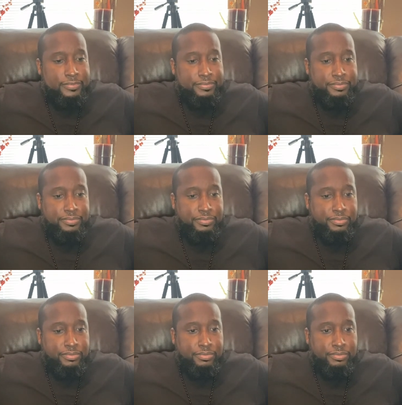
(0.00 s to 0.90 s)

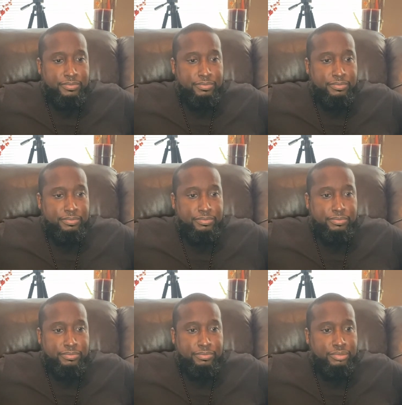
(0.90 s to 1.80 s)

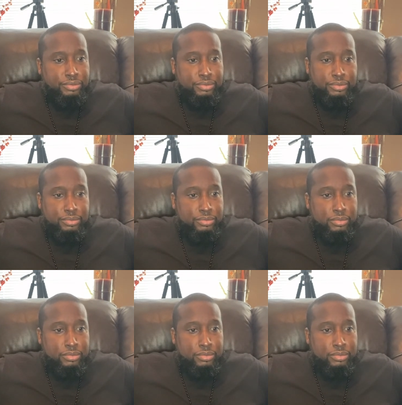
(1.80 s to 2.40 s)
(silence)